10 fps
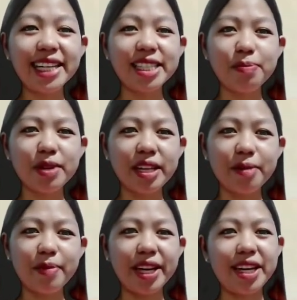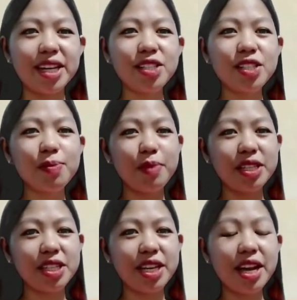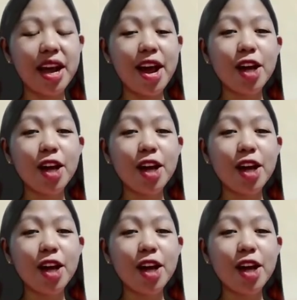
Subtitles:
exhibited by each species,